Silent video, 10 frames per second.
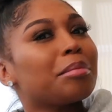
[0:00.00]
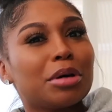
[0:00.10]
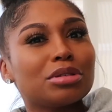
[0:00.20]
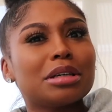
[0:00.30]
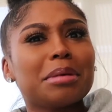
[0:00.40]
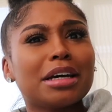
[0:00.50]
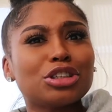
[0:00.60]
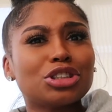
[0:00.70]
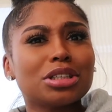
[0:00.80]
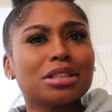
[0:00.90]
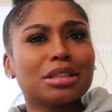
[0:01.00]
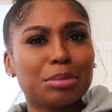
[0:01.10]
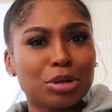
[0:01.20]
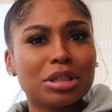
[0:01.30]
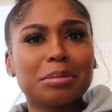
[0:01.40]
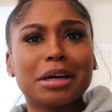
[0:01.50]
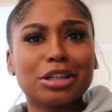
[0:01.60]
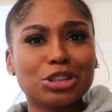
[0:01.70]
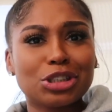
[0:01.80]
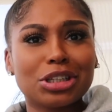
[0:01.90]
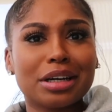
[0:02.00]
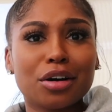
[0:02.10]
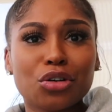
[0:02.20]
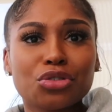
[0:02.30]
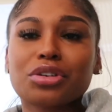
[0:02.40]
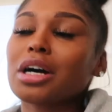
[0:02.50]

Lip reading: building manager elf.